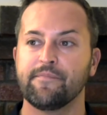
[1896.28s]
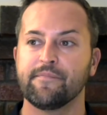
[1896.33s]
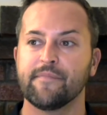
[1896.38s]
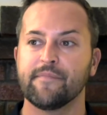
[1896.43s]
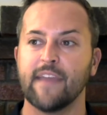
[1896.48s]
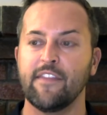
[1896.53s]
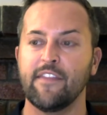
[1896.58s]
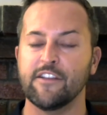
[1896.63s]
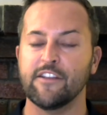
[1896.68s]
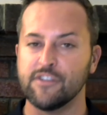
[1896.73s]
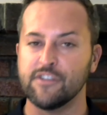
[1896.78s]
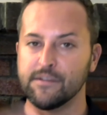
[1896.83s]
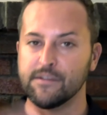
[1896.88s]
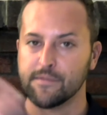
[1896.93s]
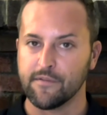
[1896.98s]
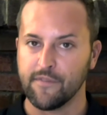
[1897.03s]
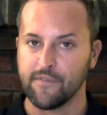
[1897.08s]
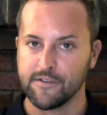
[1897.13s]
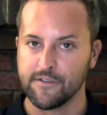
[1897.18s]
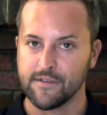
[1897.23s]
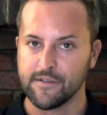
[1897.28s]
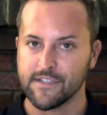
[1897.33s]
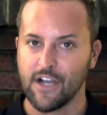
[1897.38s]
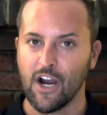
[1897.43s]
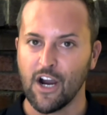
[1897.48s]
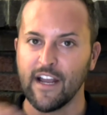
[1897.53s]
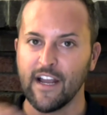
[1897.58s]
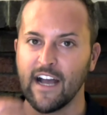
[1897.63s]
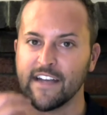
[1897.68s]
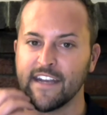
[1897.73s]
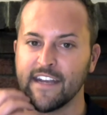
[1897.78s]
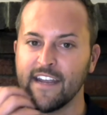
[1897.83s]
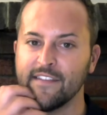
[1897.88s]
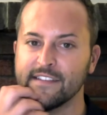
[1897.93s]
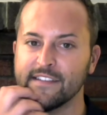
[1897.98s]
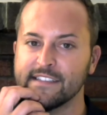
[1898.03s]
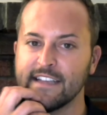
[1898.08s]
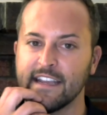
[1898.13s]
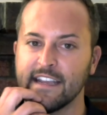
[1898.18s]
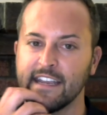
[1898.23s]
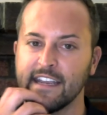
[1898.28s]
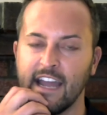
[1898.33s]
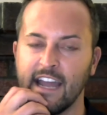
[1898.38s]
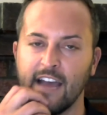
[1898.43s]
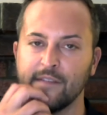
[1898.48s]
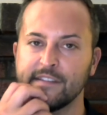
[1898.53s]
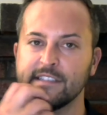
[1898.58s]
and then she's referred to as Ariadne in the second half.